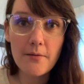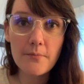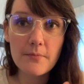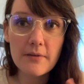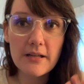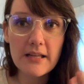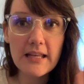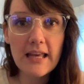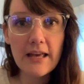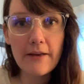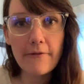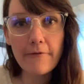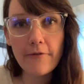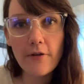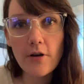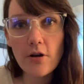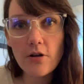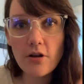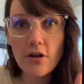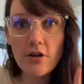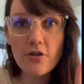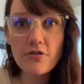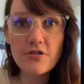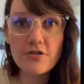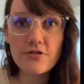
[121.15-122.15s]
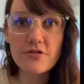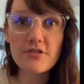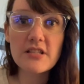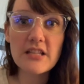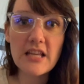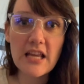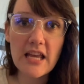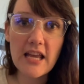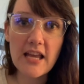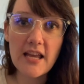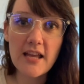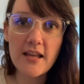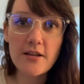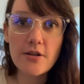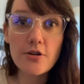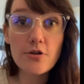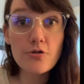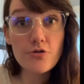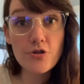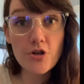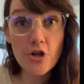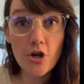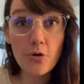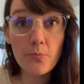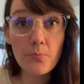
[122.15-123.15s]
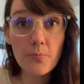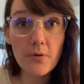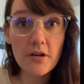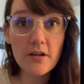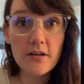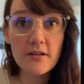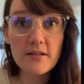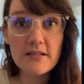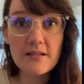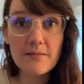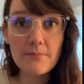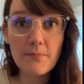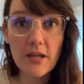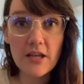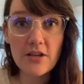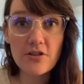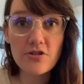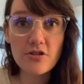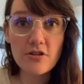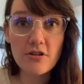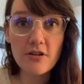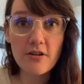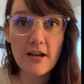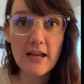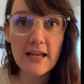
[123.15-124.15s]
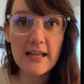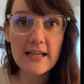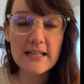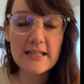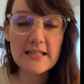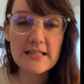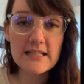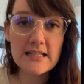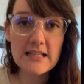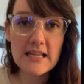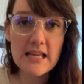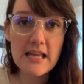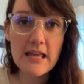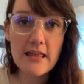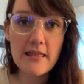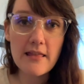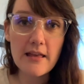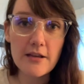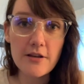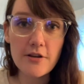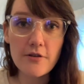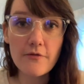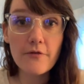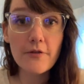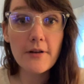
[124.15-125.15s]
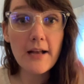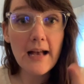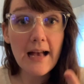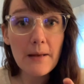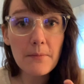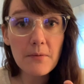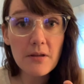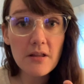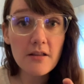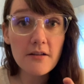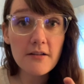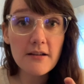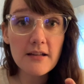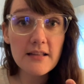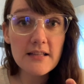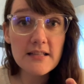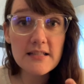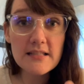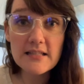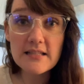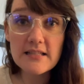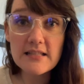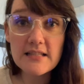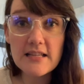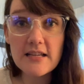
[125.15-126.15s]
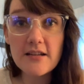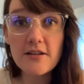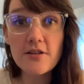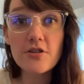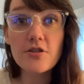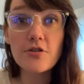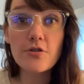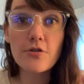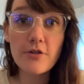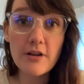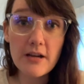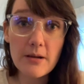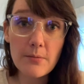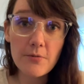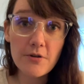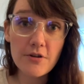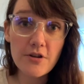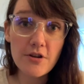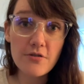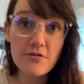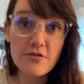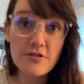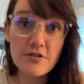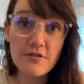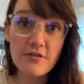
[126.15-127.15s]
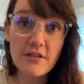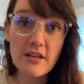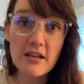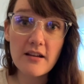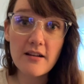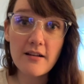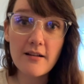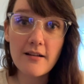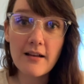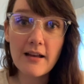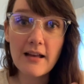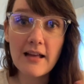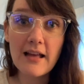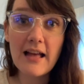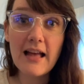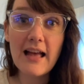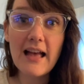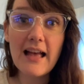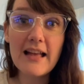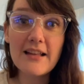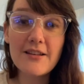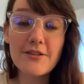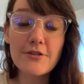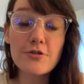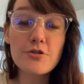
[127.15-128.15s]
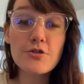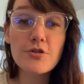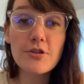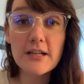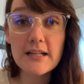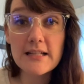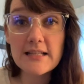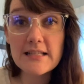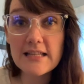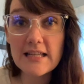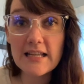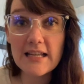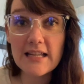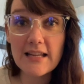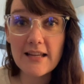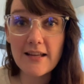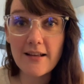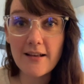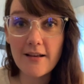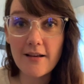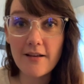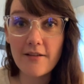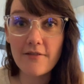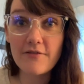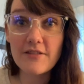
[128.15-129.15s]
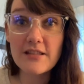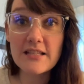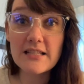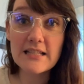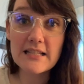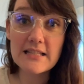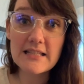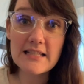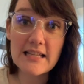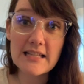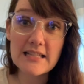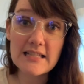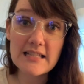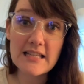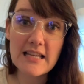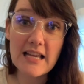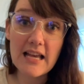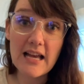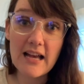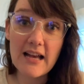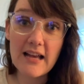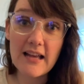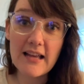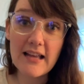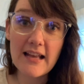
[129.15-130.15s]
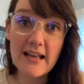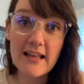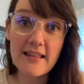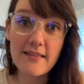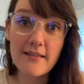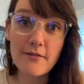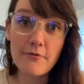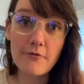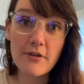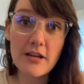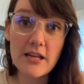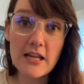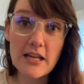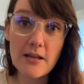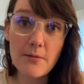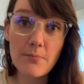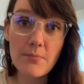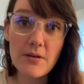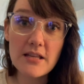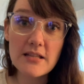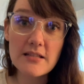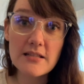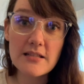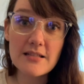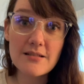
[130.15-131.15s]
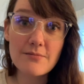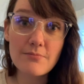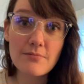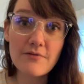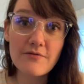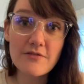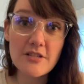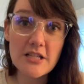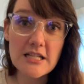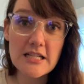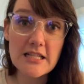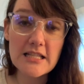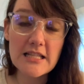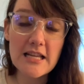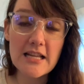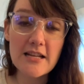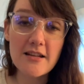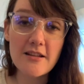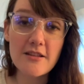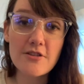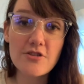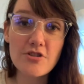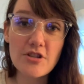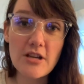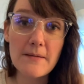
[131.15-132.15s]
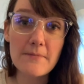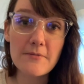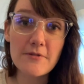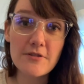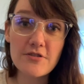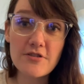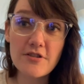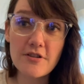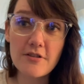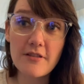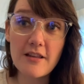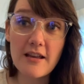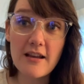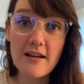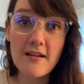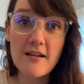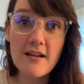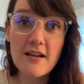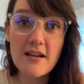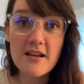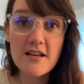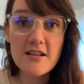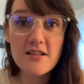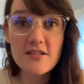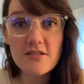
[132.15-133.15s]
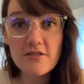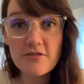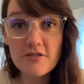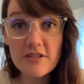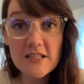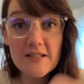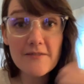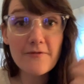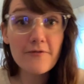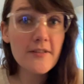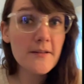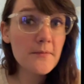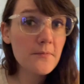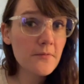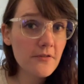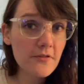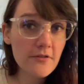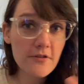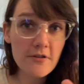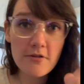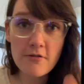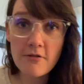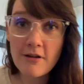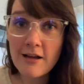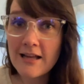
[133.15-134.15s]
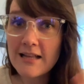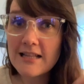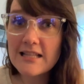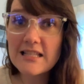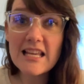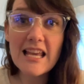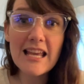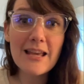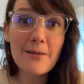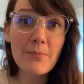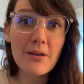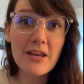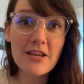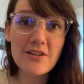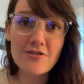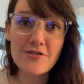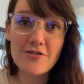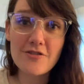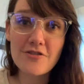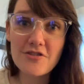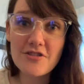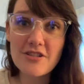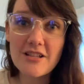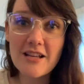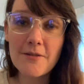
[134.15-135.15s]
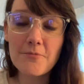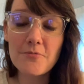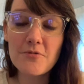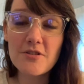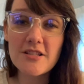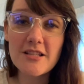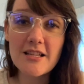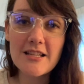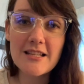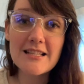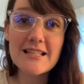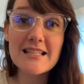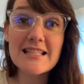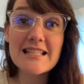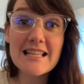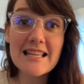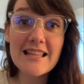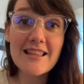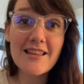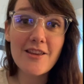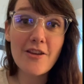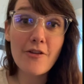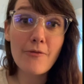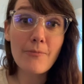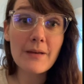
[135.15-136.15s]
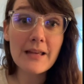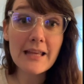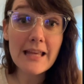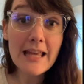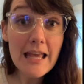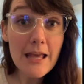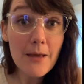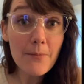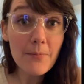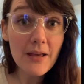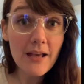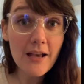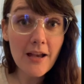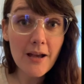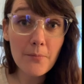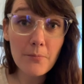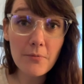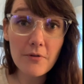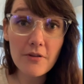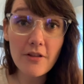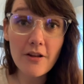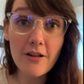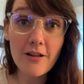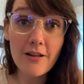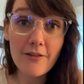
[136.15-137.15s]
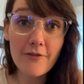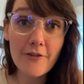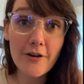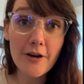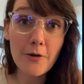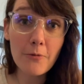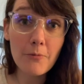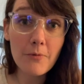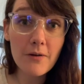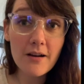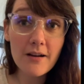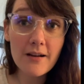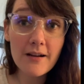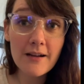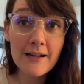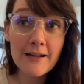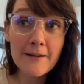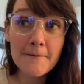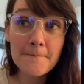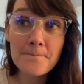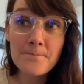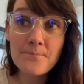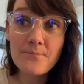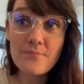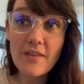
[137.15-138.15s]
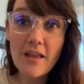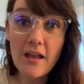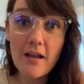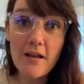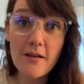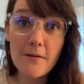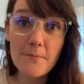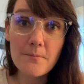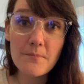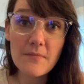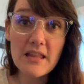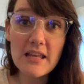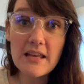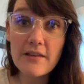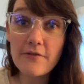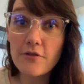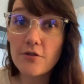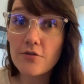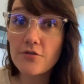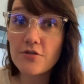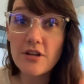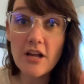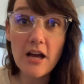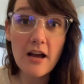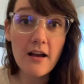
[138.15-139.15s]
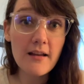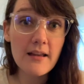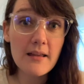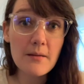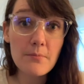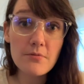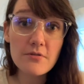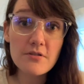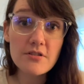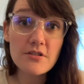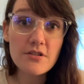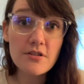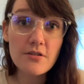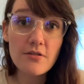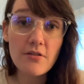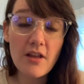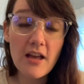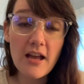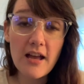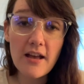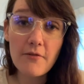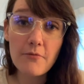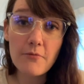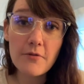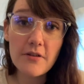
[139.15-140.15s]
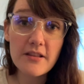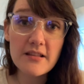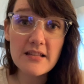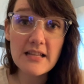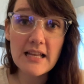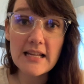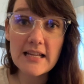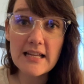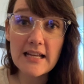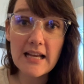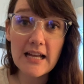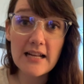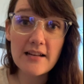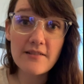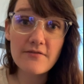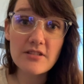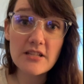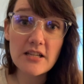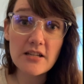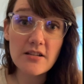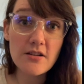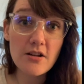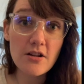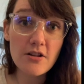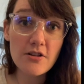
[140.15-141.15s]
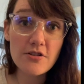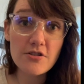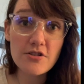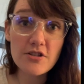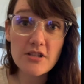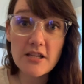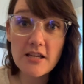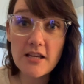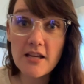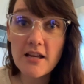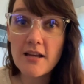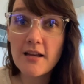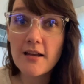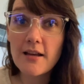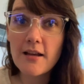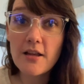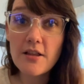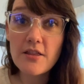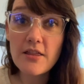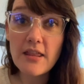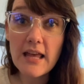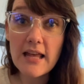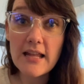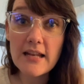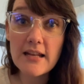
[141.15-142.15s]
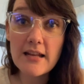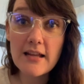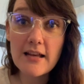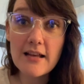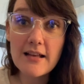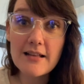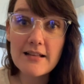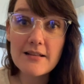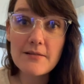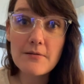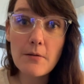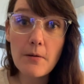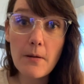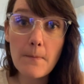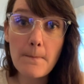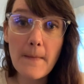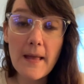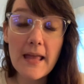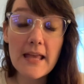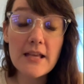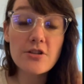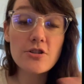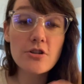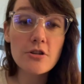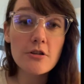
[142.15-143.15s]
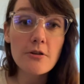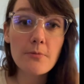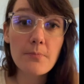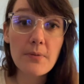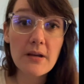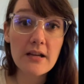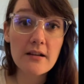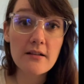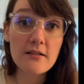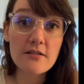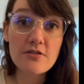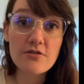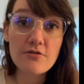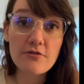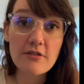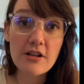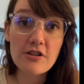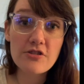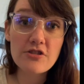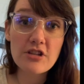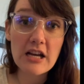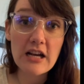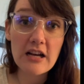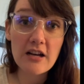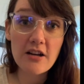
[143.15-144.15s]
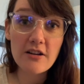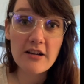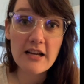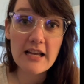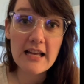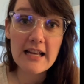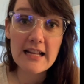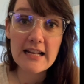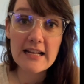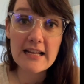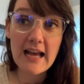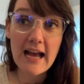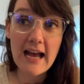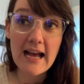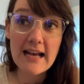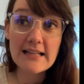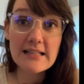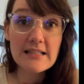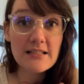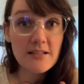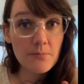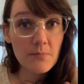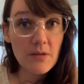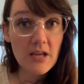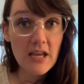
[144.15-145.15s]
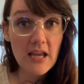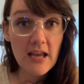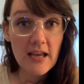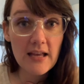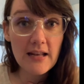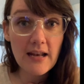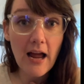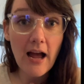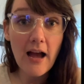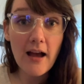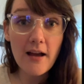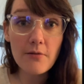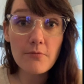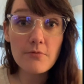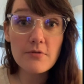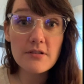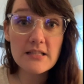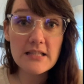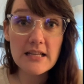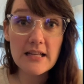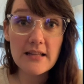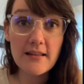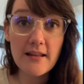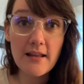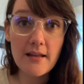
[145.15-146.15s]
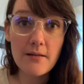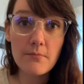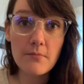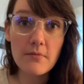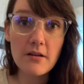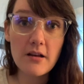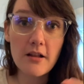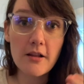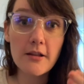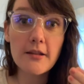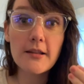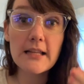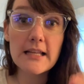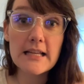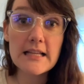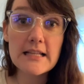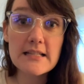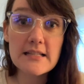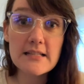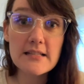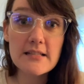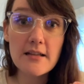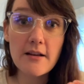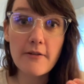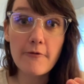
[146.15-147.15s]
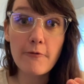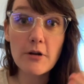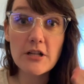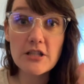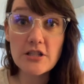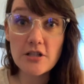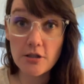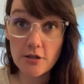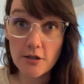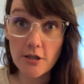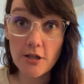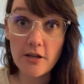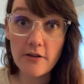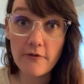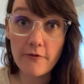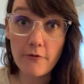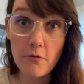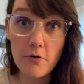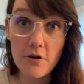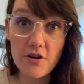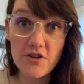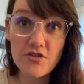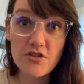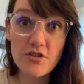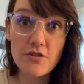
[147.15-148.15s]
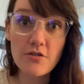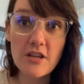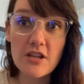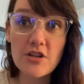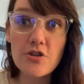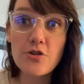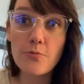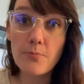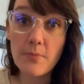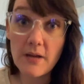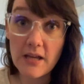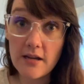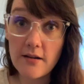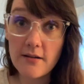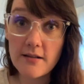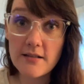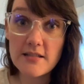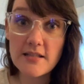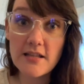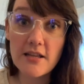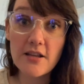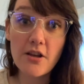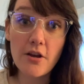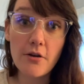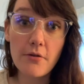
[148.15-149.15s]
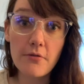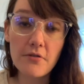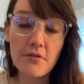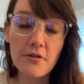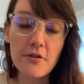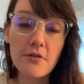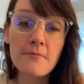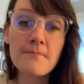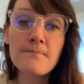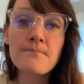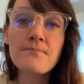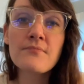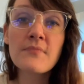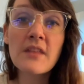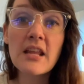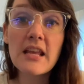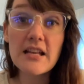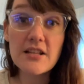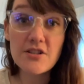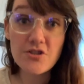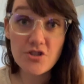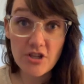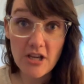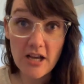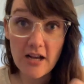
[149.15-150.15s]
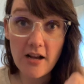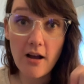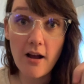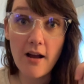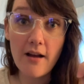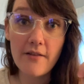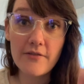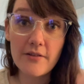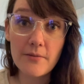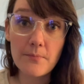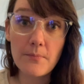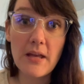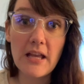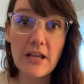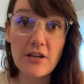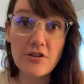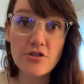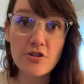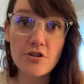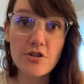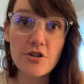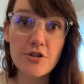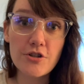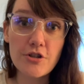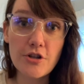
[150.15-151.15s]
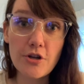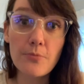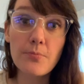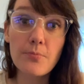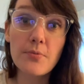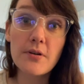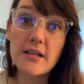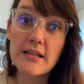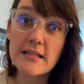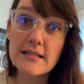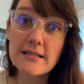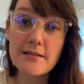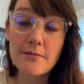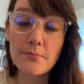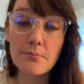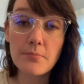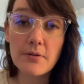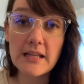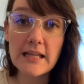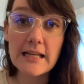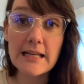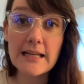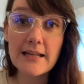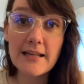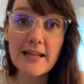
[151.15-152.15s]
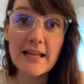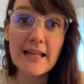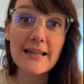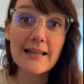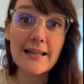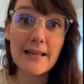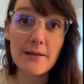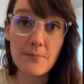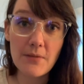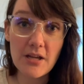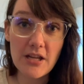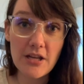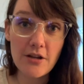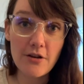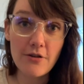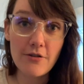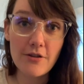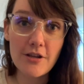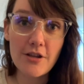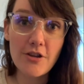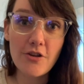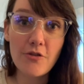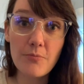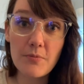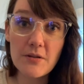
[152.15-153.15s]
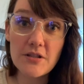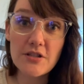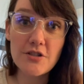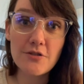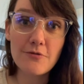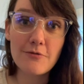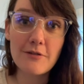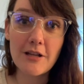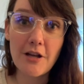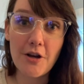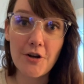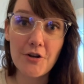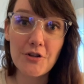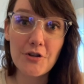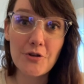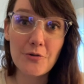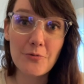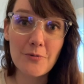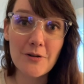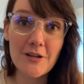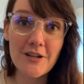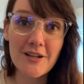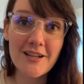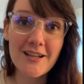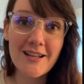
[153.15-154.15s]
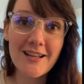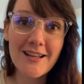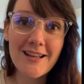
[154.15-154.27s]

get photos or scan your notebook to make sure I can see that your vocabulary list is there, your grammar notes are there, and your translating of the sententiae and the reading pieces we've done at the end of the chapters are there. So just flip through, take pictures. I'm just going to see that you've been keeping up with all of our work. If you're not able to do that with any kind of technology, then make sure your parents reach out and ask me, and I will send them a list of what to look for. So then your parents can go through and check off and make sure your notebook is completed and let me know that you've been doing all your work.